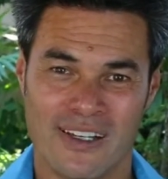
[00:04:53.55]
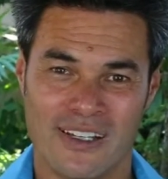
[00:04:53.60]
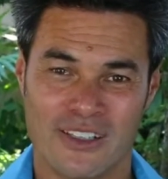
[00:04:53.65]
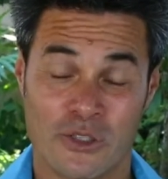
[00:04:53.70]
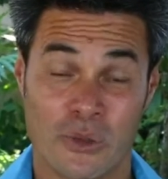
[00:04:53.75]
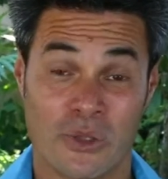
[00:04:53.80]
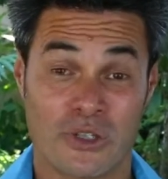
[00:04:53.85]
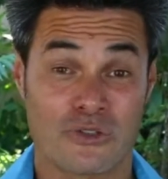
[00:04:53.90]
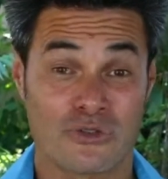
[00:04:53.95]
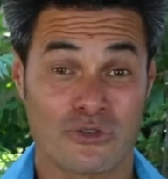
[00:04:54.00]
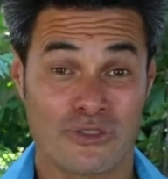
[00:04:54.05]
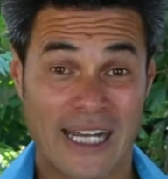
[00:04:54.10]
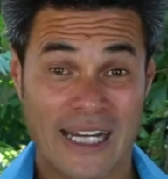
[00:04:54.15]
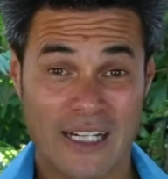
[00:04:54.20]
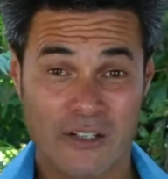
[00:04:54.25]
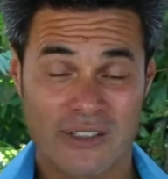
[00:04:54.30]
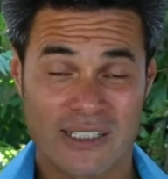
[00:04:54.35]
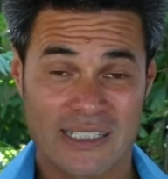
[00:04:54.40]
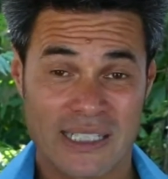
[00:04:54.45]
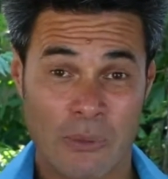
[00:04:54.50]
So a
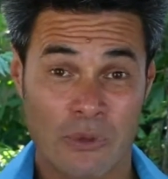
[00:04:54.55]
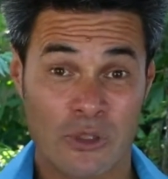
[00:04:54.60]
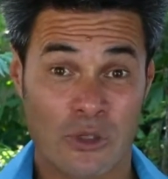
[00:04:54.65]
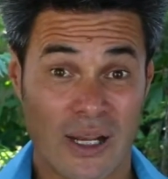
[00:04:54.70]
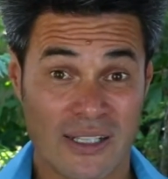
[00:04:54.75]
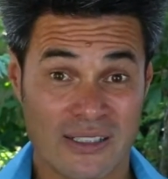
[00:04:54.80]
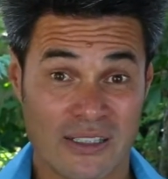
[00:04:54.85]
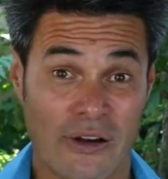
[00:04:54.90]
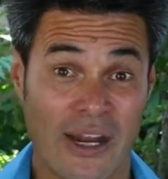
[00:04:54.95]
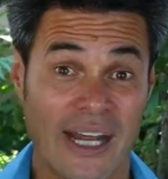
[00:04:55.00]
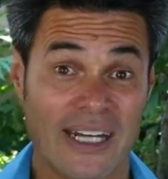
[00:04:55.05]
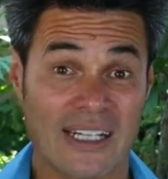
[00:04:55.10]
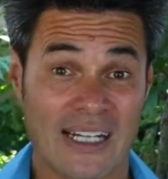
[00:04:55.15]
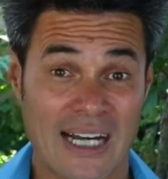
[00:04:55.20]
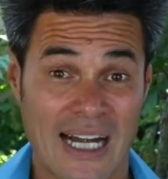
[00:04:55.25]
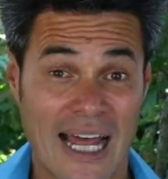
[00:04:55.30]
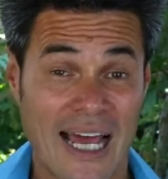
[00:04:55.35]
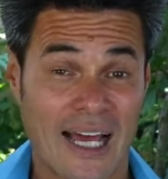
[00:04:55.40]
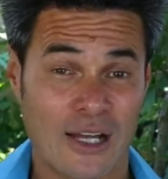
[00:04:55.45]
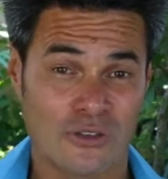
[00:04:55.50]
creator is someone who has their head in
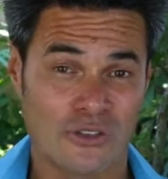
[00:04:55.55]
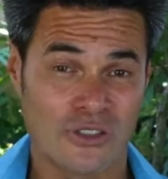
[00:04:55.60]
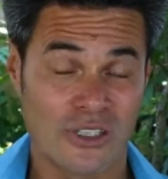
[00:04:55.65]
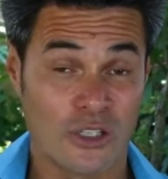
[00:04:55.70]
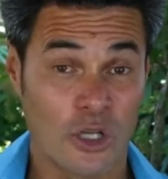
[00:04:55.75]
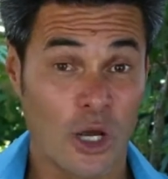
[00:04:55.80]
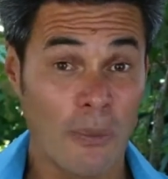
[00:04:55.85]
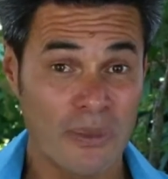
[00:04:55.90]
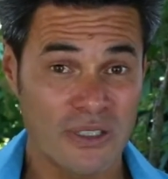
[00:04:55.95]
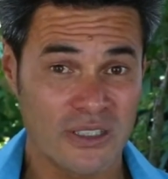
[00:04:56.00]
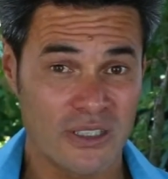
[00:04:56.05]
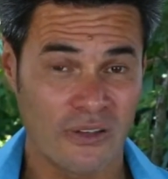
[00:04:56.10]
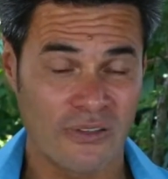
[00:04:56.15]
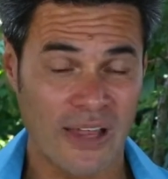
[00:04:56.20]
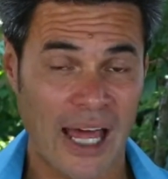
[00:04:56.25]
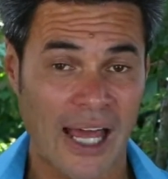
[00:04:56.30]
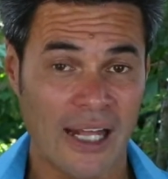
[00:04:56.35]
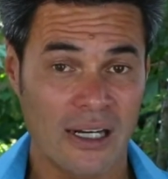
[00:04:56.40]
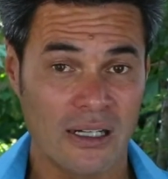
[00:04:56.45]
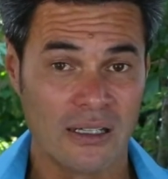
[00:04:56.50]
clouds. And the opposite of
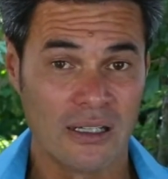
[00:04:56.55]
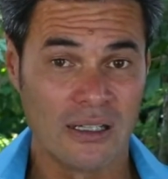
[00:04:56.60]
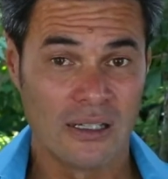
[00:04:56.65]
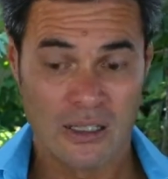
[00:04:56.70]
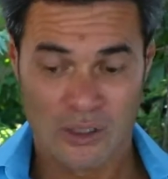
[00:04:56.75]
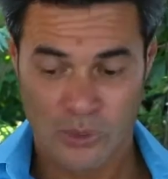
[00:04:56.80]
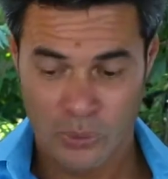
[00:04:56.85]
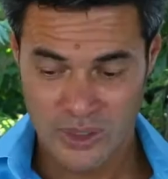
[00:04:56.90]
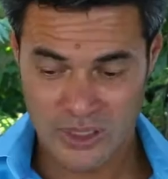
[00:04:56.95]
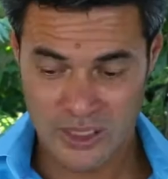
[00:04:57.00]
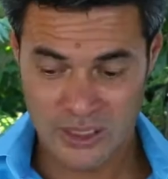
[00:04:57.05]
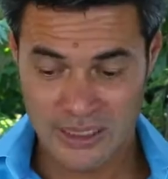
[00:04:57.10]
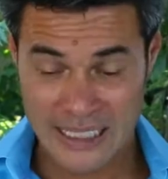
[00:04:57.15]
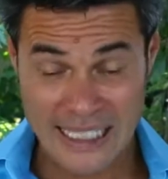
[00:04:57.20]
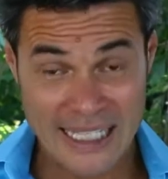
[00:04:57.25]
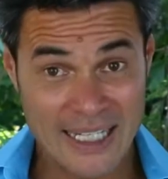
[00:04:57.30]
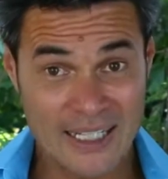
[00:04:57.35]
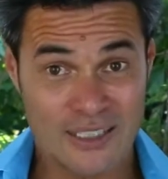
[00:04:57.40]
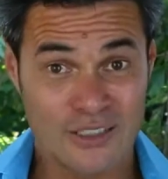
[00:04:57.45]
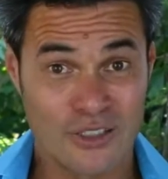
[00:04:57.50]
that, which is
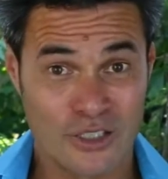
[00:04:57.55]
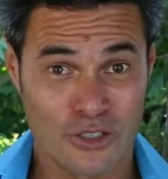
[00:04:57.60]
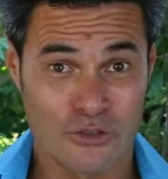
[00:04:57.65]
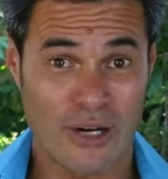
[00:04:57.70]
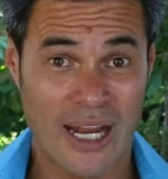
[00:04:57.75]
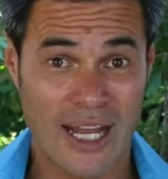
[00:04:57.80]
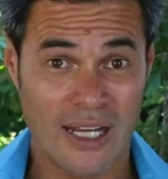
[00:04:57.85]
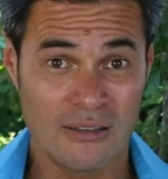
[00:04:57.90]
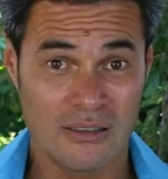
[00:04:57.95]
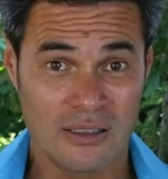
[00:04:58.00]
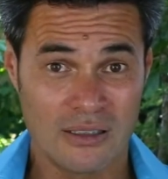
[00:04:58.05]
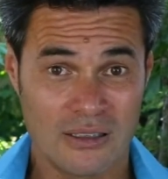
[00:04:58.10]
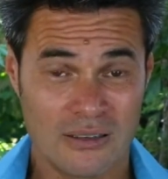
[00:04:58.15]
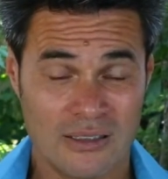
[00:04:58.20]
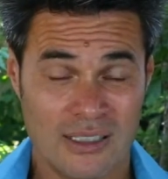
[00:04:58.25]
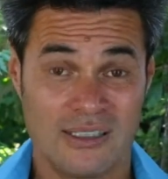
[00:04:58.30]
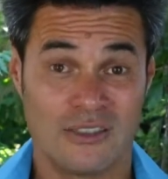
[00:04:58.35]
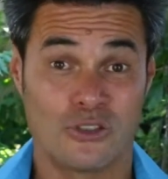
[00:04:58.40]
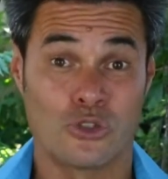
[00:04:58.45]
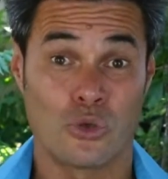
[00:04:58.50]
ear to the ground.
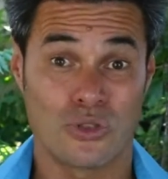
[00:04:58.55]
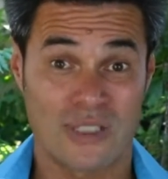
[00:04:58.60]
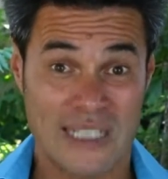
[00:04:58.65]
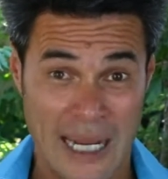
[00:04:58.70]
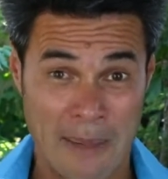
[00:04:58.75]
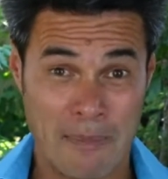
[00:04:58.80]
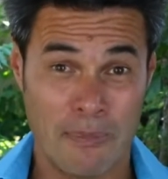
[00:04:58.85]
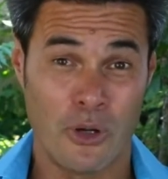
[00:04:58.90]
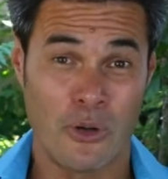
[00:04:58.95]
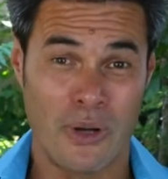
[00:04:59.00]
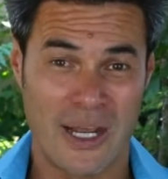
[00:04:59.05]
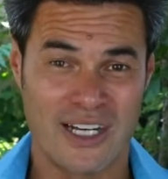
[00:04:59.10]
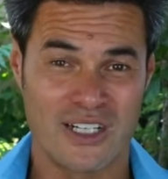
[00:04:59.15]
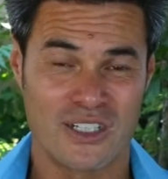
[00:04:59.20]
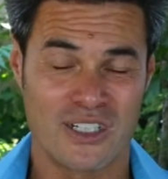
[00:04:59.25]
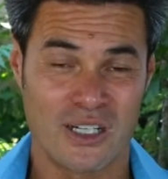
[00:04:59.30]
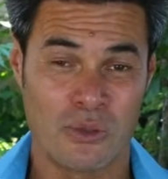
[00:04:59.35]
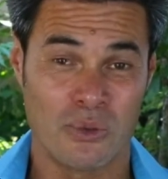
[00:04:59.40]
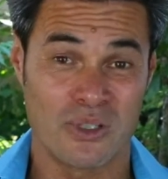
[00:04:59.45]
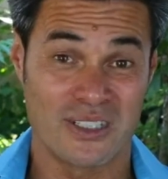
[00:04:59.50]
This is your tempo
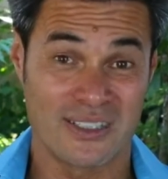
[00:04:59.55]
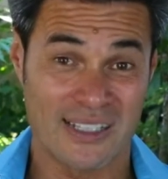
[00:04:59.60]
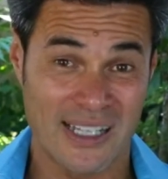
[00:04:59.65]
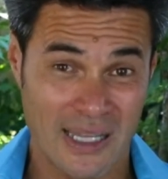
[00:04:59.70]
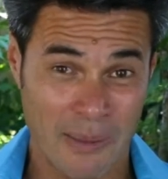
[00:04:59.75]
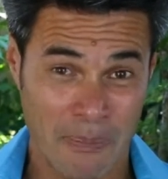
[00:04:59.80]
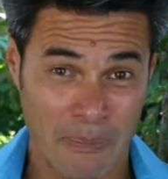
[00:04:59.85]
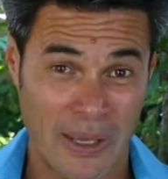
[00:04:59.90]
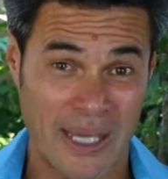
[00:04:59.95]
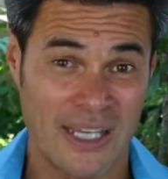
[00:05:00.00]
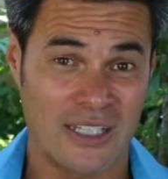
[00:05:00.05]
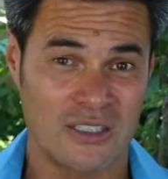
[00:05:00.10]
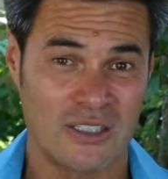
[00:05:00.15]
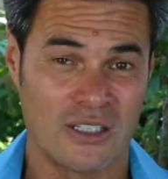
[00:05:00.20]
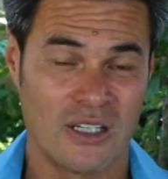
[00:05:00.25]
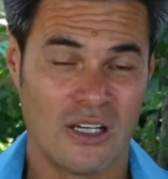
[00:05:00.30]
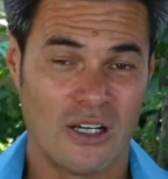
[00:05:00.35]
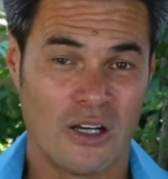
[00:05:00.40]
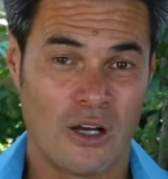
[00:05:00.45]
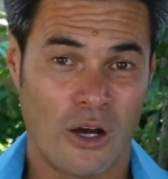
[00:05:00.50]
energy, which is at the base
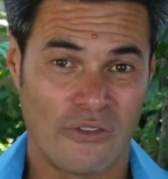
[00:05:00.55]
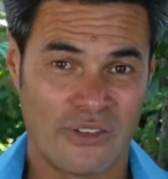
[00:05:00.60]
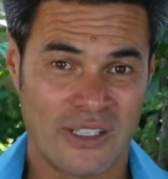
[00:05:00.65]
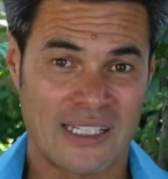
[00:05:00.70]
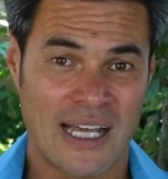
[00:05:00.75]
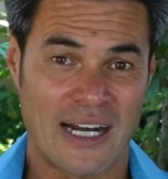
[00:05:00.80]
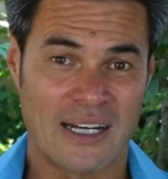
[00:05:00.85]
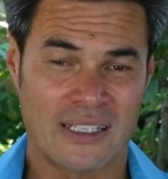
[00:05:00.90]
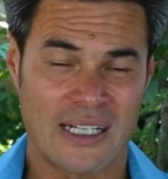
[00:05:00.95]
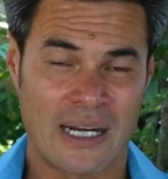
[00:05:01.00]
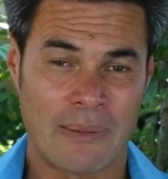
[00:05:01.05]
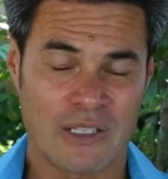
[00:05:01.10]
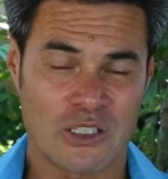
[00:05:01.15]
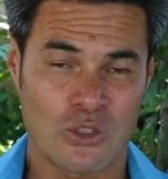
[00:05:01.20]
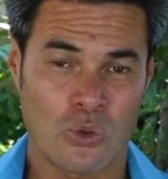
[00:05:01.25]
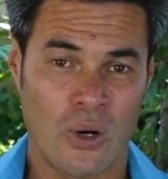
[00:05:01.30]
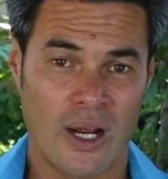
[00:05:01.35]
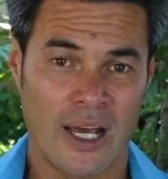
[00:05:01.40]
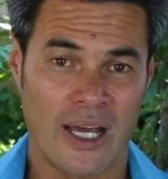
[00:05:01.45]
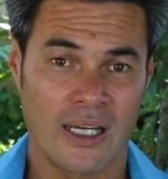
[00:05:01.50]
of the talent dynamic
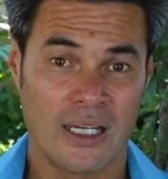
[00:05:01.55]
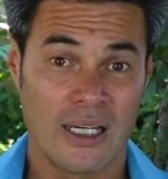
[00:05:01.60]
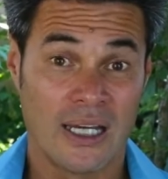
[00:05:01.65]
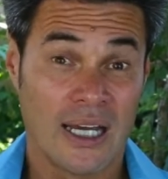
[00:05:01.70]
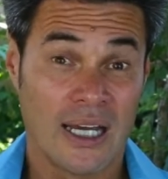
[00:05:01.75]
square.